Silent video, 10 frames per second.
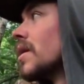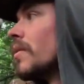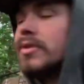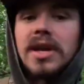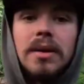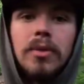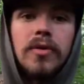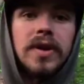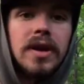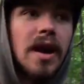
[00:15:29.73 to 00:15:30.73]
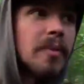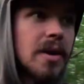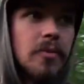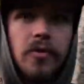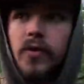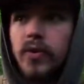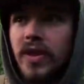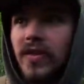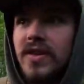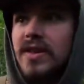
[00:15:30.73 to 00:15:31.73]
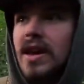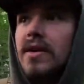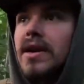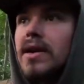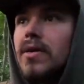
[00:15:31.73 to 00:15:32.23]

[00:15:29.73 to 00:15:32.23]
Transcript: I'm just gonna move it. I might move it within this area,